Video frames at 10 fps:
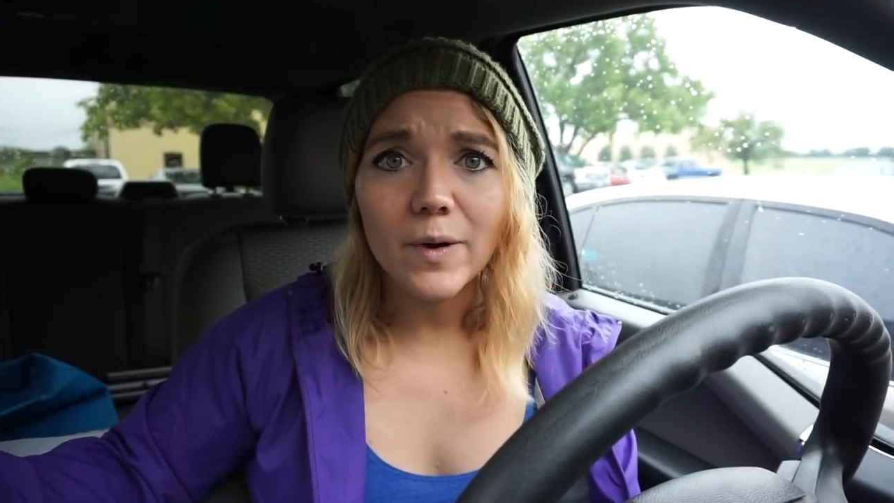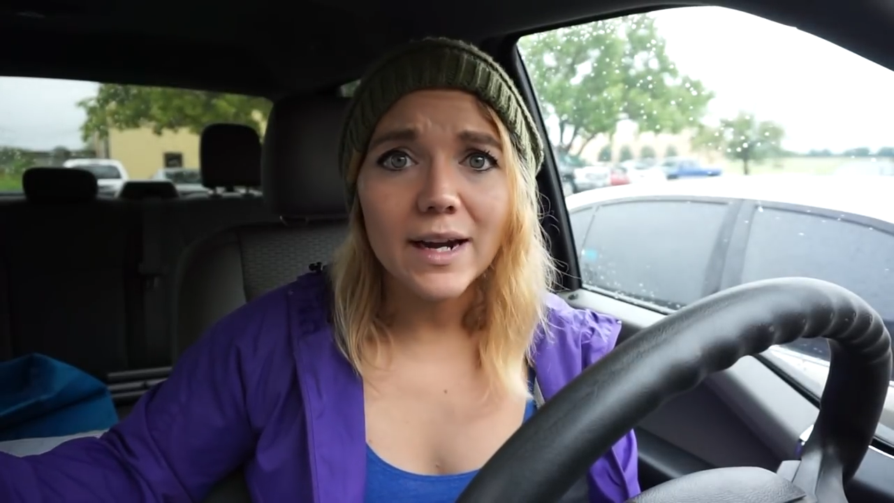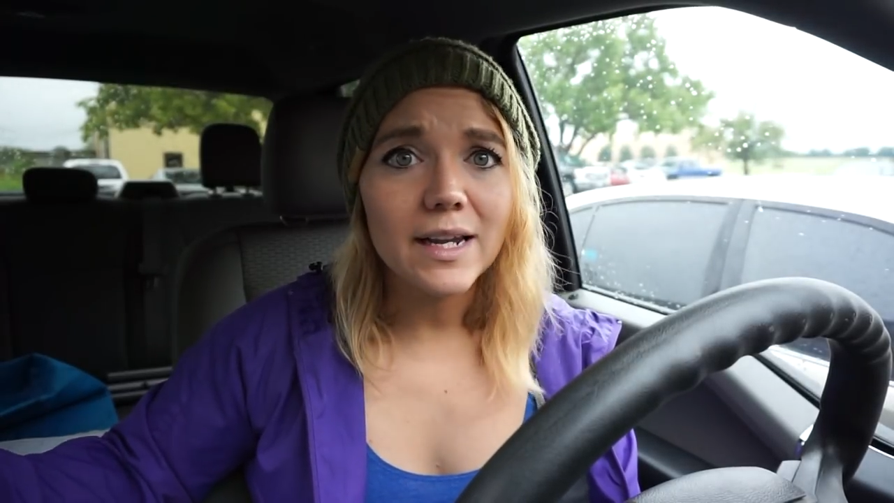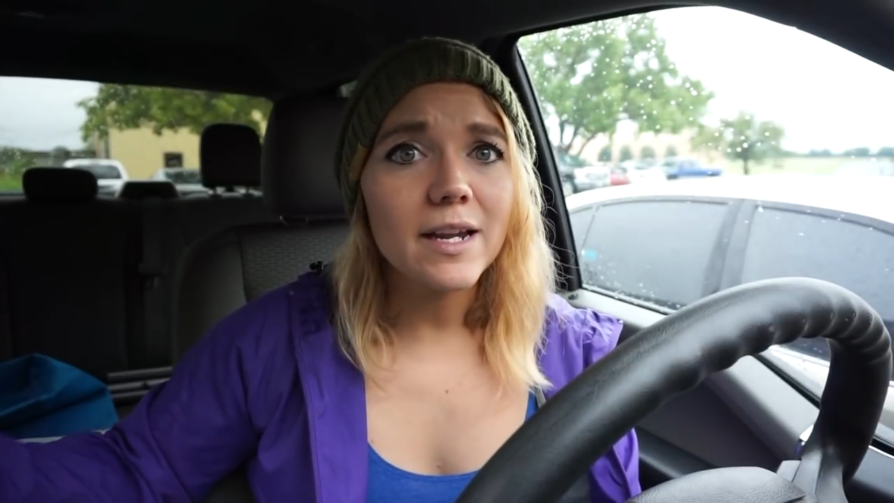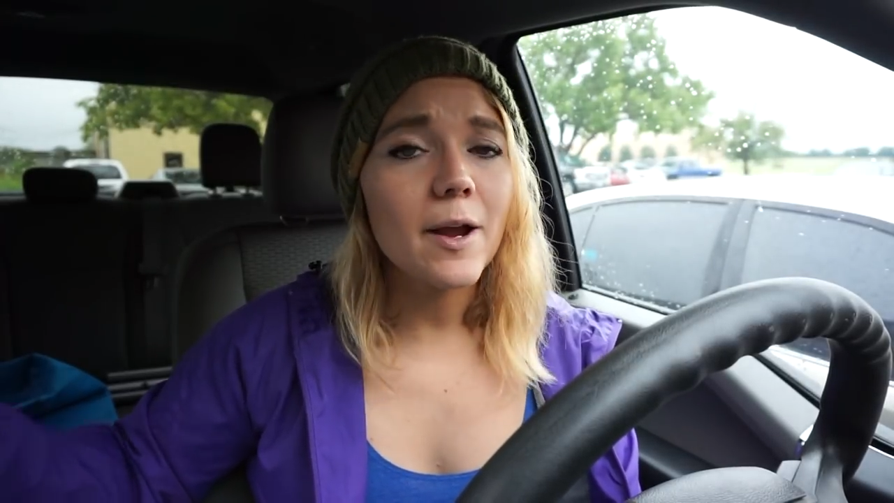
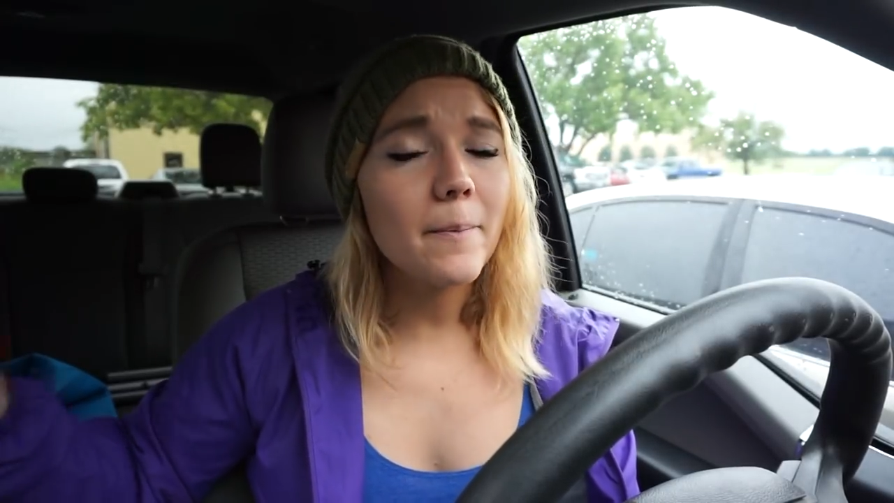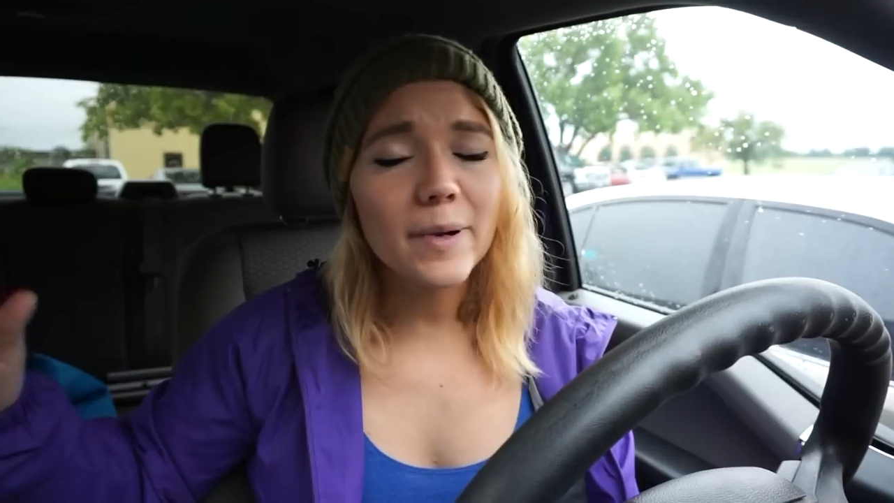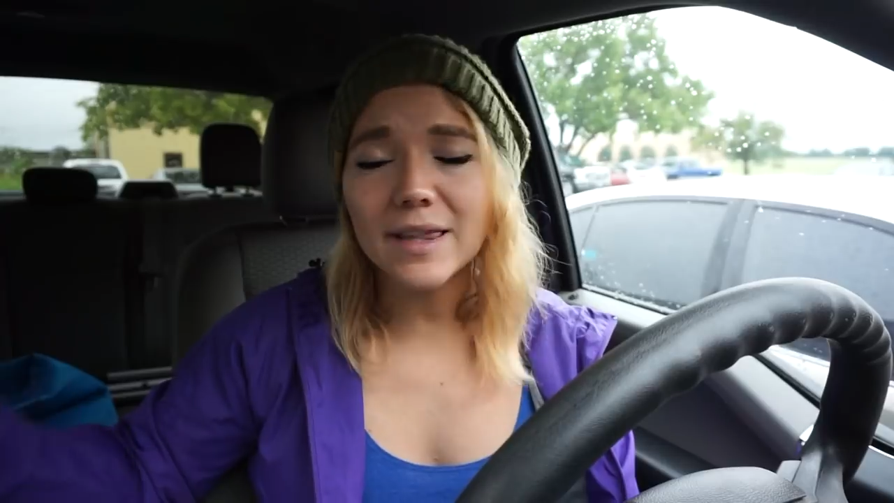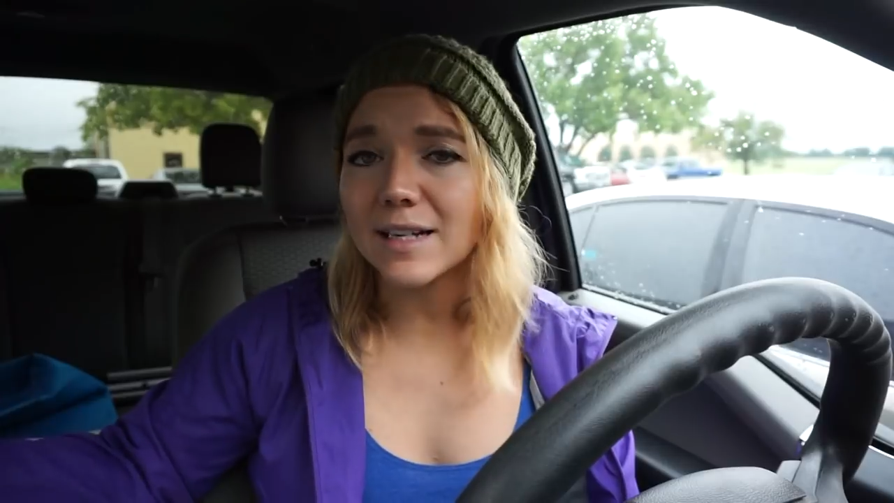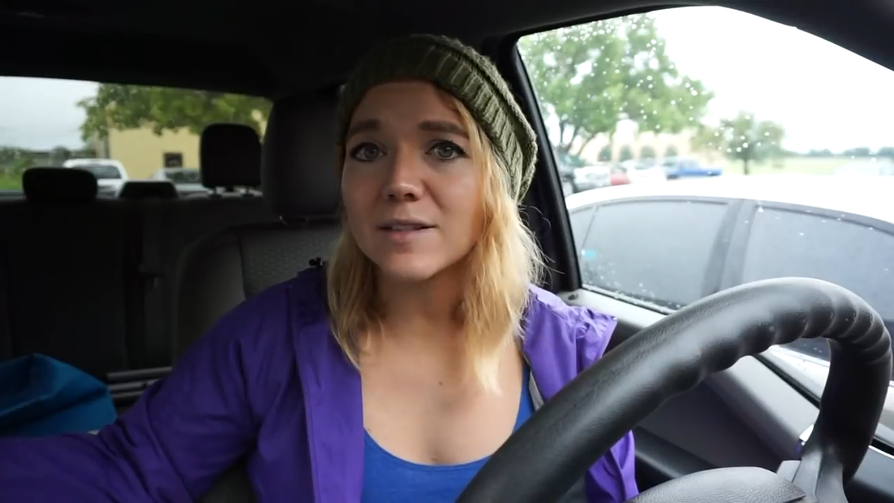rainy,
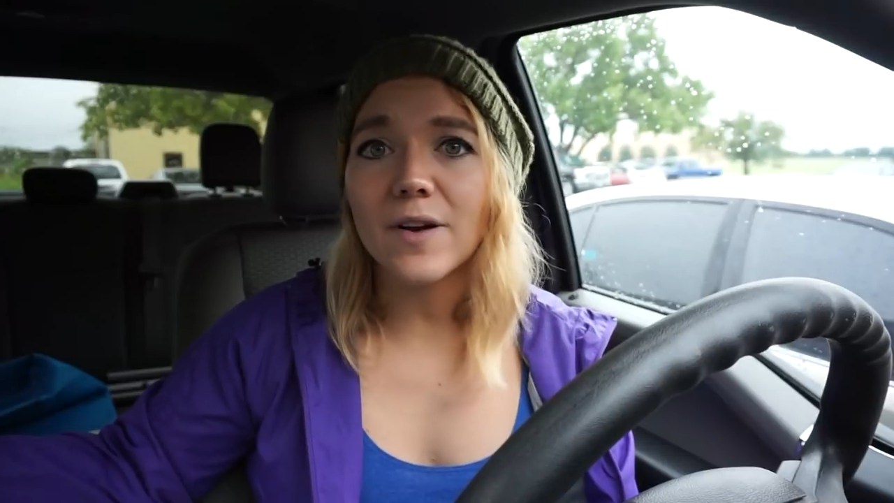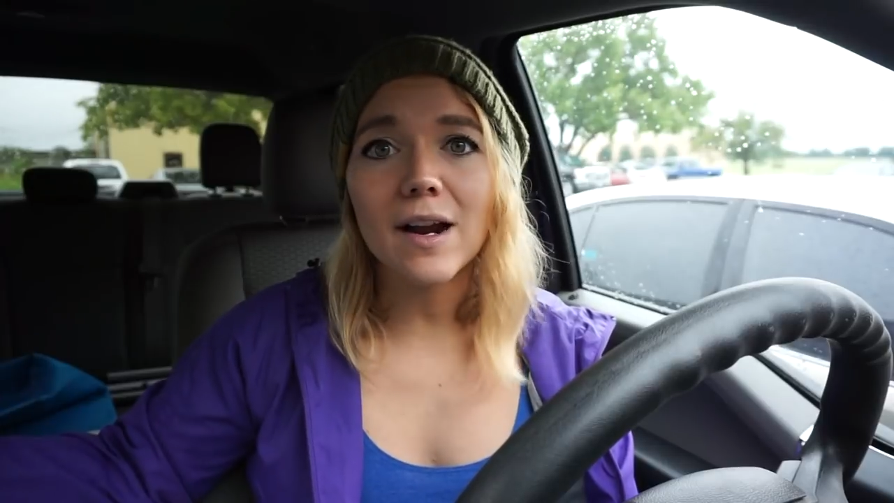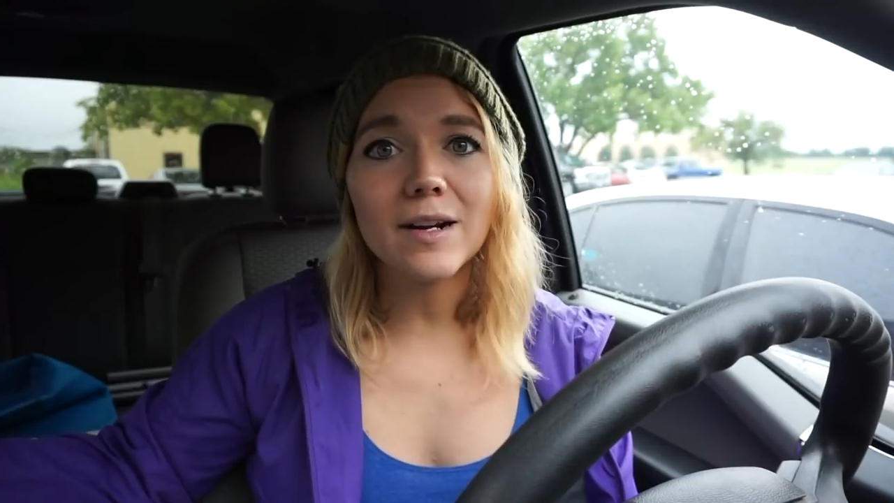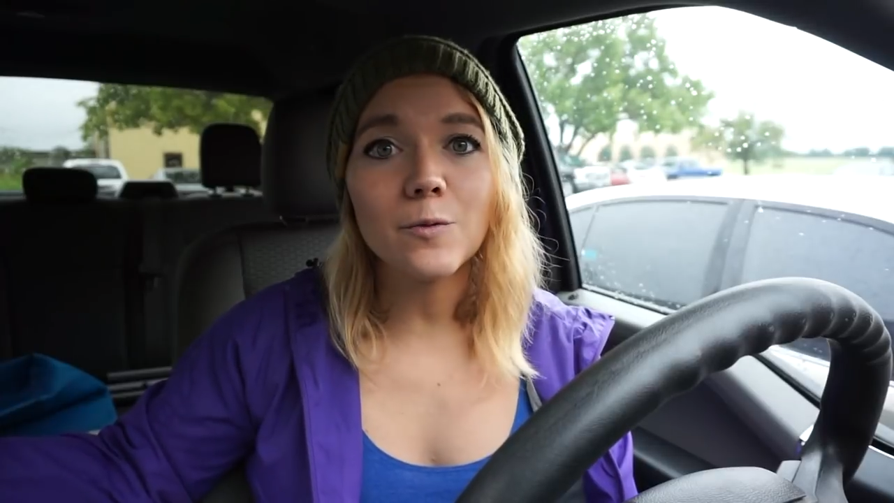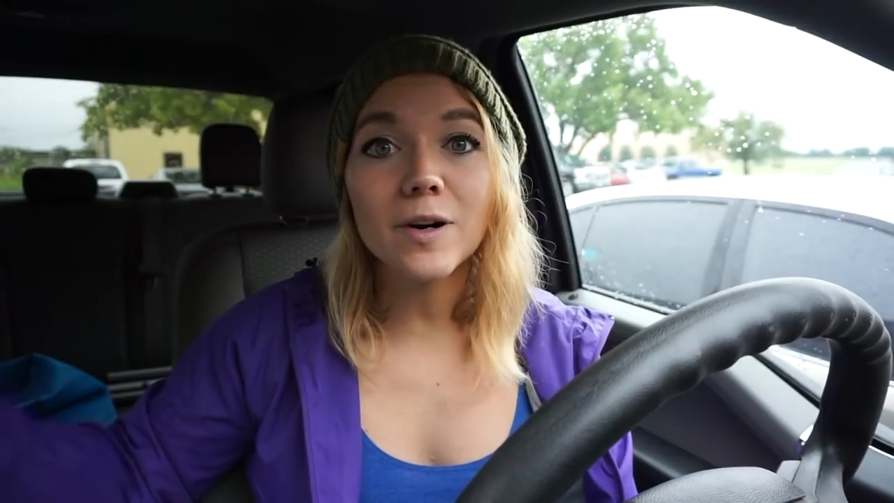but that's fine.